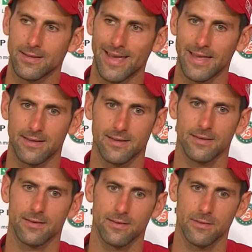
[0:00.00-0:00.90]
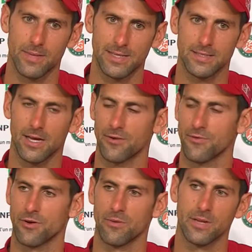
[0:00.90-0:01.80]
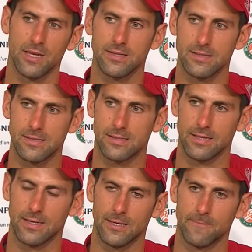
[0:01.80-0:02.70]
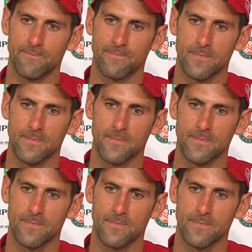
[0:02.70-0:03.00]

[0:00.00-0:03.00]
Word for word: take the best out of your abilities on